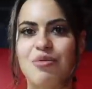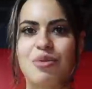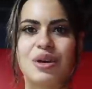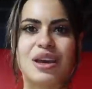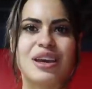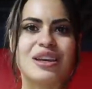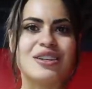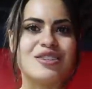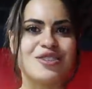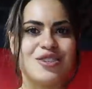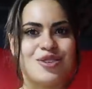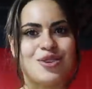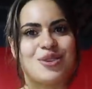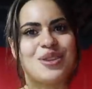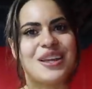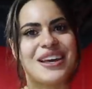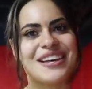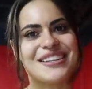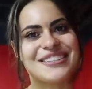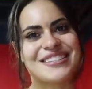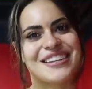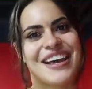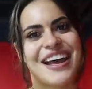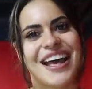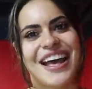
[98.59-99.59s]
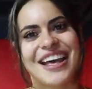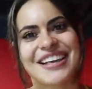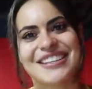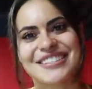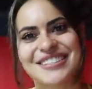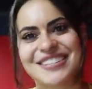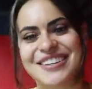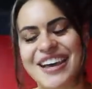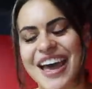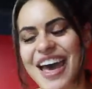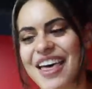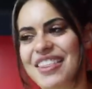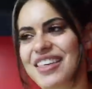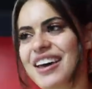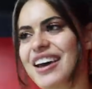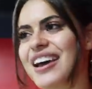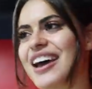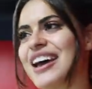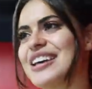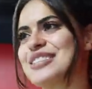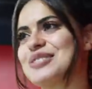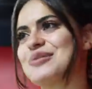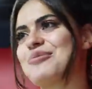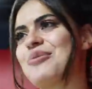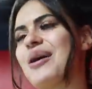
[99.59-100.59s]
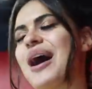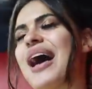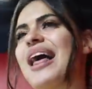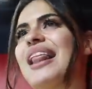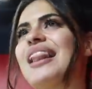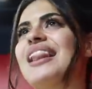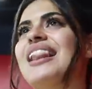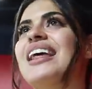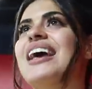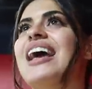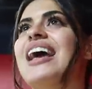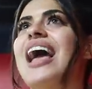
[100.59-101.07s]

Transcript: We can do this together as well.